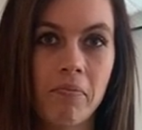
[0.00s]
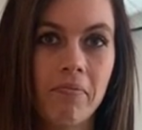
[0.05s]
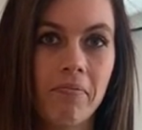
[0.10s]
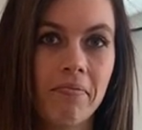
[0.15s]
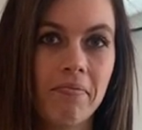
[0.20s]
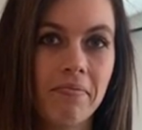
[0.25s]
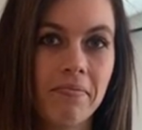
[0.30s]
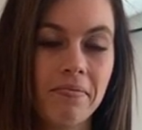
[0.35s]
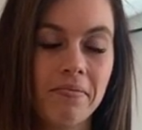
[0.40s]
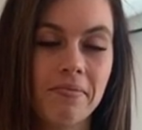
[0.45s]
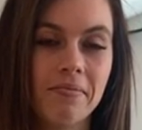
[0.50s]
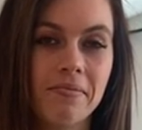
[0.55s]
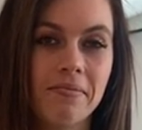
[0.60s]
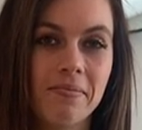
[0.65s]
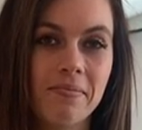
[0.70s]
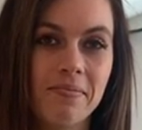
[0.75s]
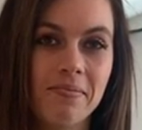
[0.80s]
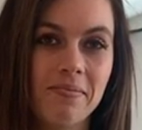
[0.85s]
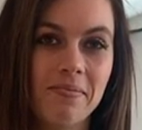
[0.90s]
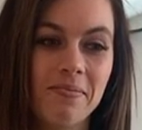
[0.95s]

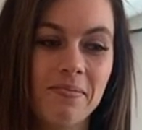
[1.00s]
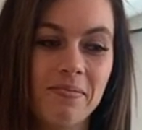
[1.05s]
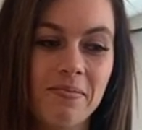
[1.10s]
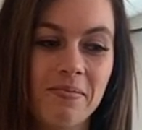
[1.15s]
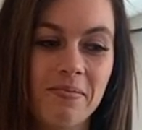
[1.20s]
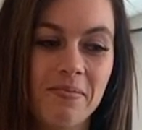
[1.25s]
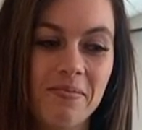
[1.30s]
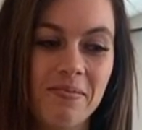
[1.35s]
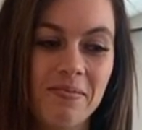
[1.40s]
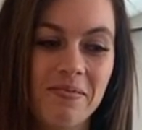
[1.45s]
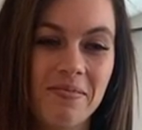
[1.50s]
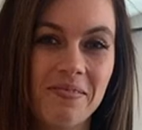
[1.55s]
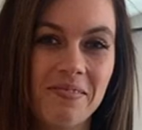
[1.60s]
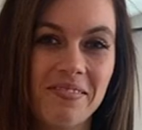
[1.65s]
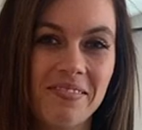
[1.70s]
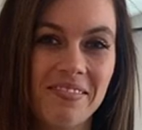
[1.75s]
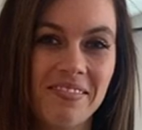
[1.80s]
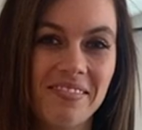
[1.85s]
Nobody speaks.